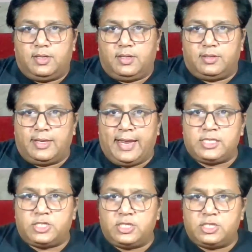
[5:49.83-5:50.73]
The
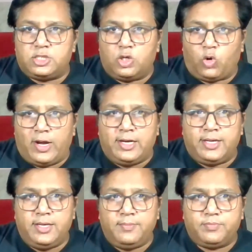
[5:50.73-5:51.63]
next is
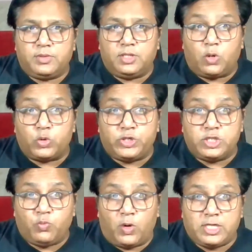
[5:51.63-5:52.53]
royalty. The question
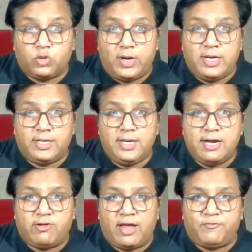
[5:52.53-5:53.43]
is, what is royalty?
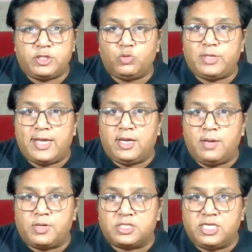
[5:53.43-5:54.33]
It refers to the
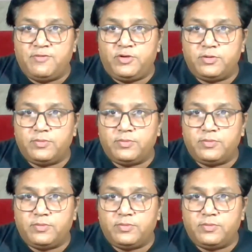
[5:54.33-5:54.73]
income received